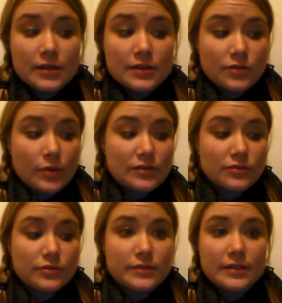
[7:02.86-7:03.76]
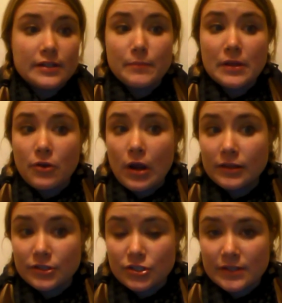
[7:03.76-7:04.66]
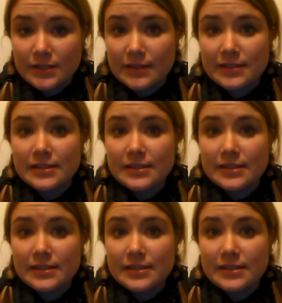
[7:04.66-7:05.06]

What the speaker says: So introducing a meteorologist in the